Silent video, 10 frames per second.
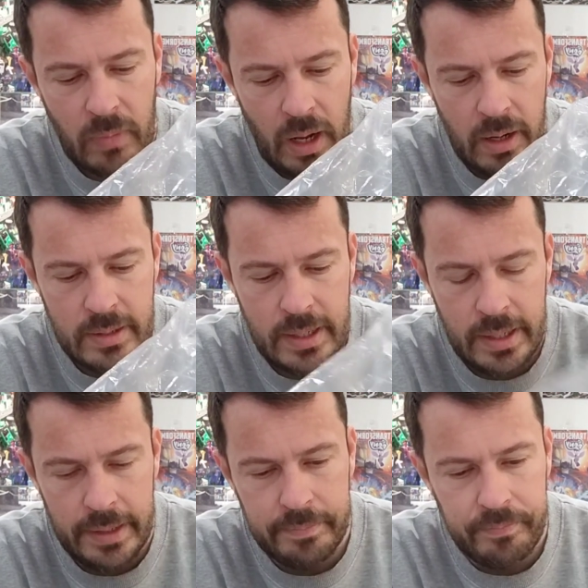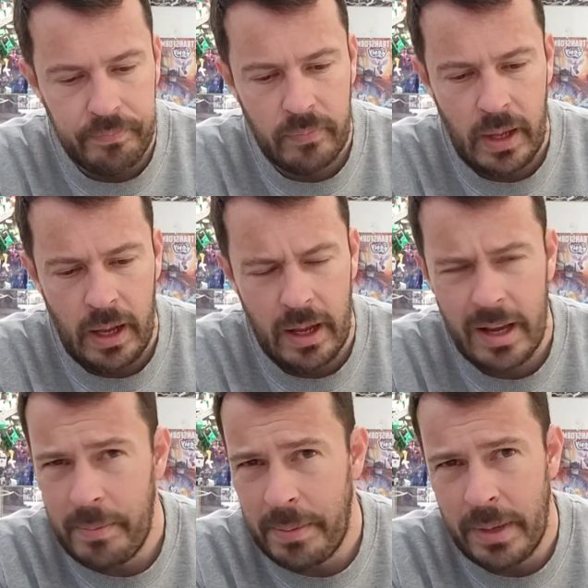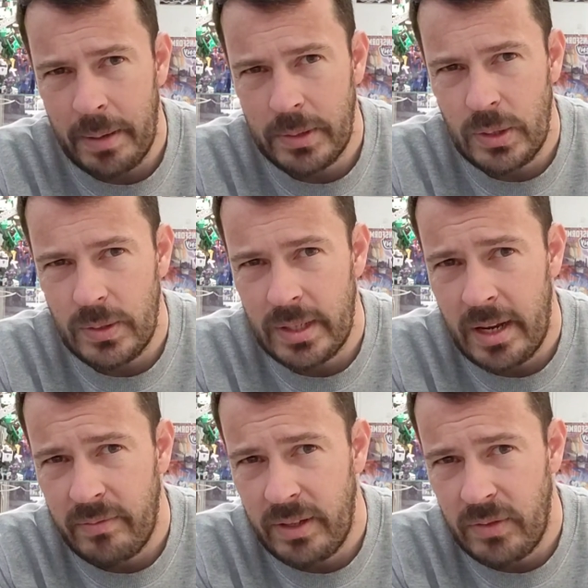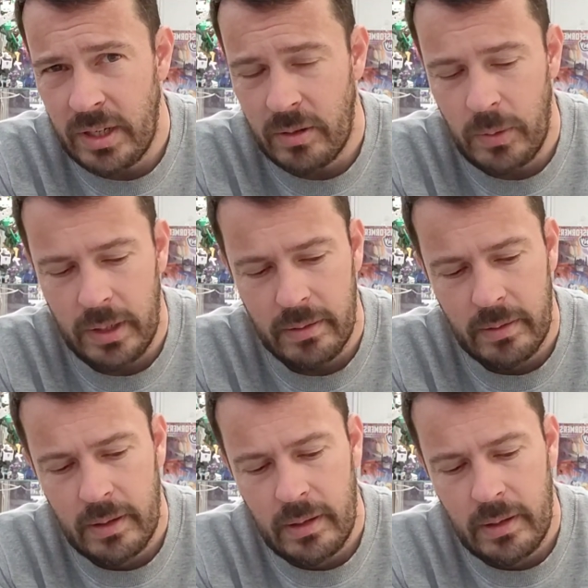and I did it. I can't remember how much it was, 10-15 quid.